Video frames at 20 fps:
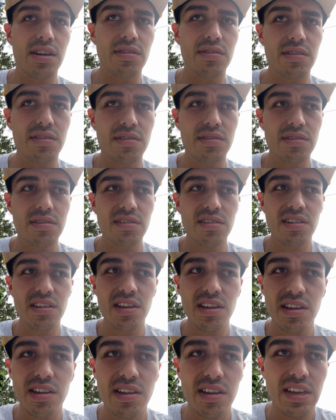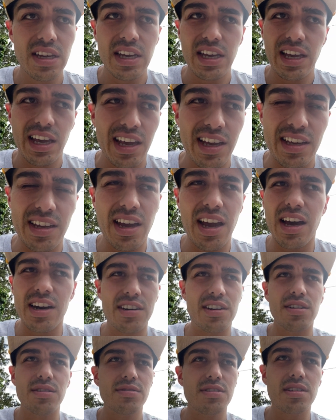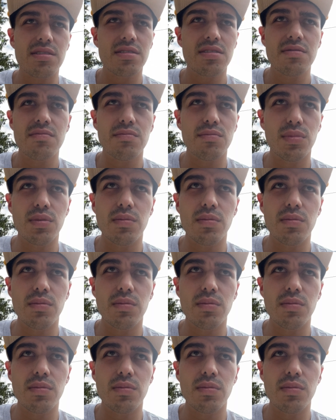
And yeah, I don't know,